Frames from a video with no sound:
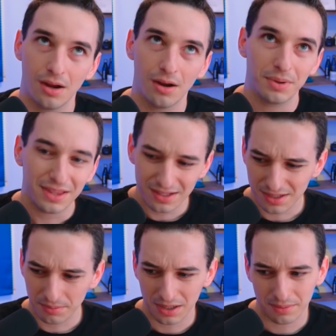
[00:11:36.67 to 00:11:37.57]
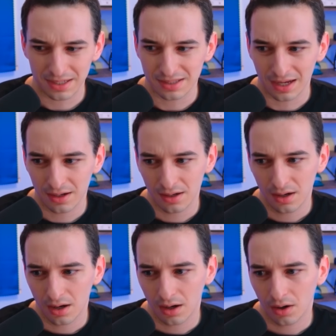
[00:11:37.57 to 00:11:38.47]
But then somebody might say,
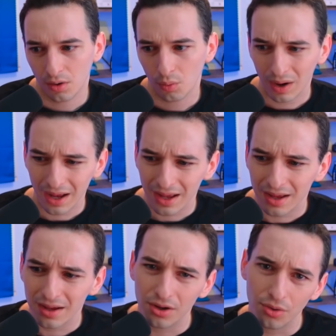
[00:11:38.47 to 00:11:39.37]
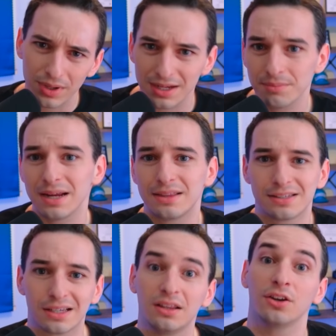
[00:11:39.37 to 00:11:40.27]
well, we can make this
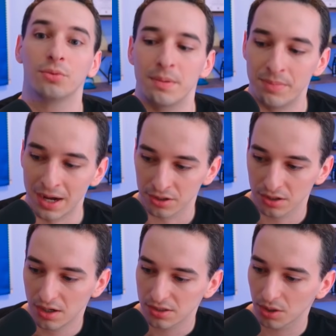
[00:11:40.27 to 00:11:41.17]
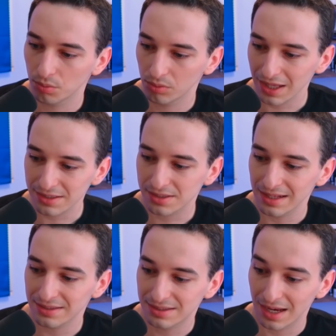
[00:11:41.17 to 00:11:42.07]
a little bit better. So let's,
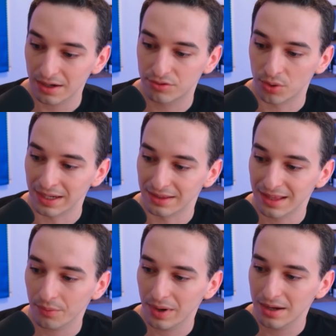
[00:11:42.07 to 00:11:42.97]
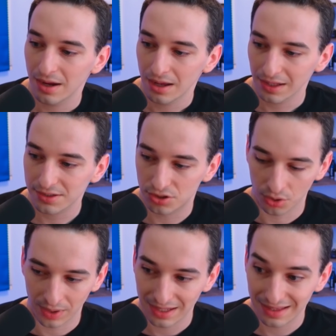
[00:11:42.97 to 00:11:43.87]
instead of doing it that way, let's do
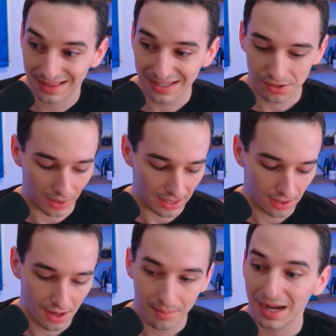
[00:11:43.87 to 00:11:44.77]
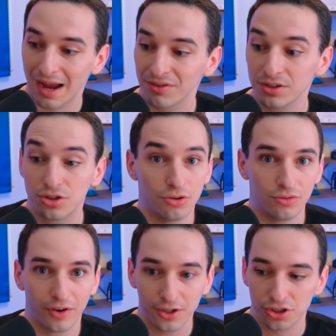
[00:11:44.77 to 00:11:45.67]
it this way by having two
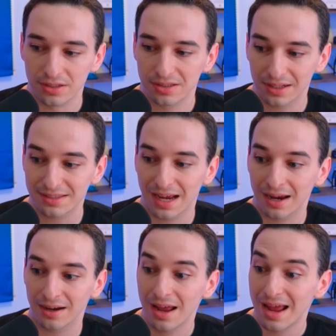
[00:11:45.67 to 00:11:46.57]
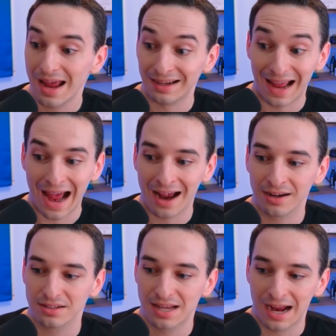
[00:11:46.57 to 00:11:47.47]
functions. Let's add an add
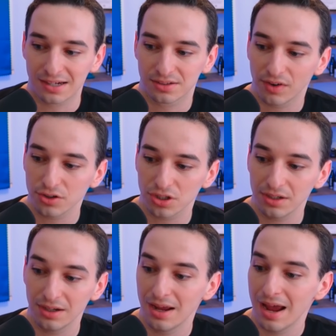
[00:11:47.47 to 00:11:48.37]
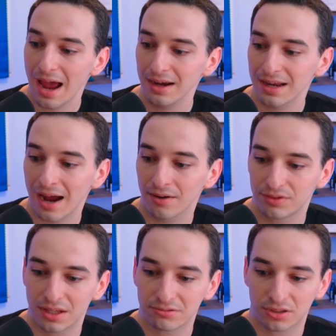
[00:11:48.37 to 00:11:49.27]
tax function and have
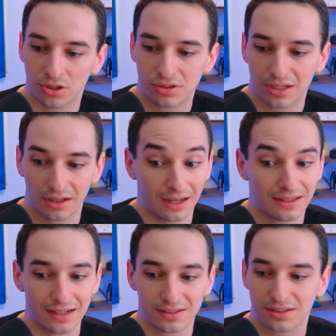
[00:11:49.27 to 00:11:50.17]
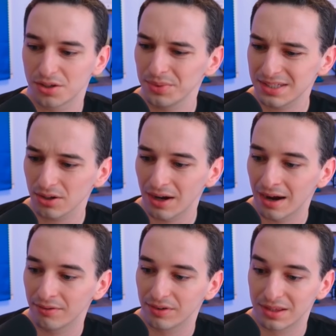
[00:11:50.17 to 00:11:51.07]
the reduce like this. So we still
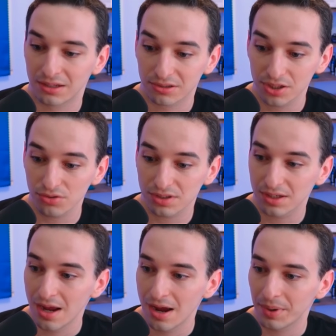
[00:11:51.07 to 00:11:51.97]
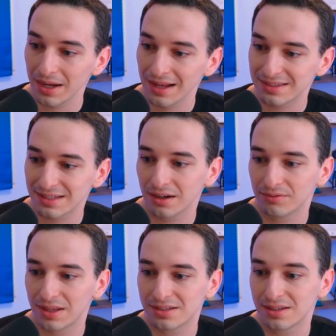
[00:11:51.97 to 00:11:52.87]
have the reduce, but instead of
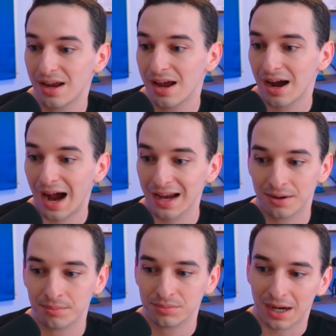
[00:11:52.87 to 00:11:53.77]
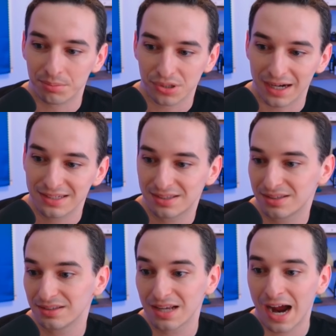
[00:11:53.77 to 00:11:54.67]
this item.price
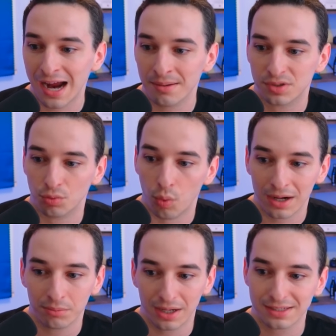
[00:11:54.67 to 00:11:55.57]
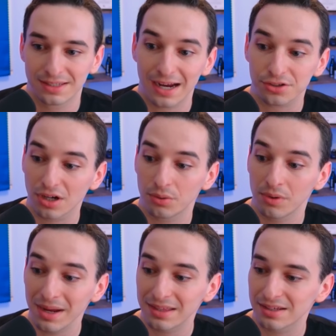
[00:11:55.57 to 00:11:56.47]
times one plus tax rate, we
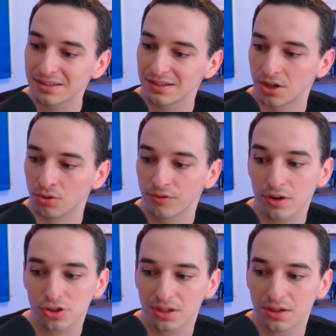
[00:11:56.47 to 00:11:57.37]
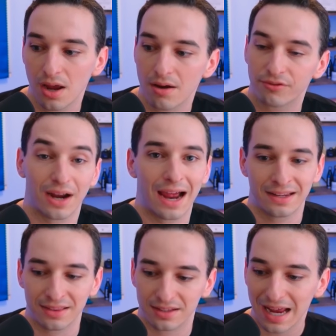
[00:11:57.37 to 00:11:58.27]
make this its own function for adding
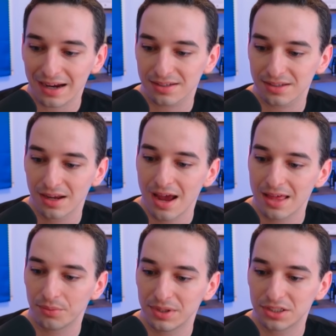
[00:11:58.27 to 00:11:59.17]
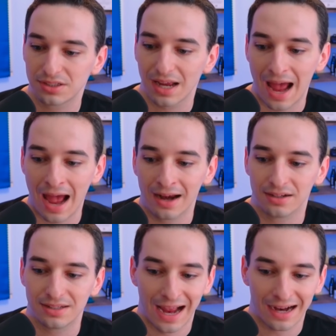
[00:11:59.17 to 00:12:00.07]
the tax. And then we just add
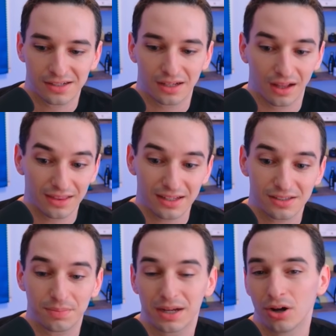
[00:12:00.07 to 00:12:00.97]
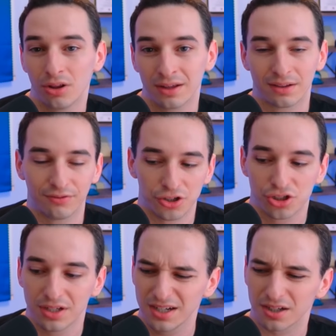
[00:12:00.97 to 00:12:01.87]
tax like this by calling the function
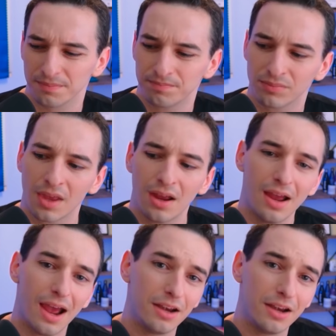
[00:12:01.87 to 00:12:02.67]
here. And you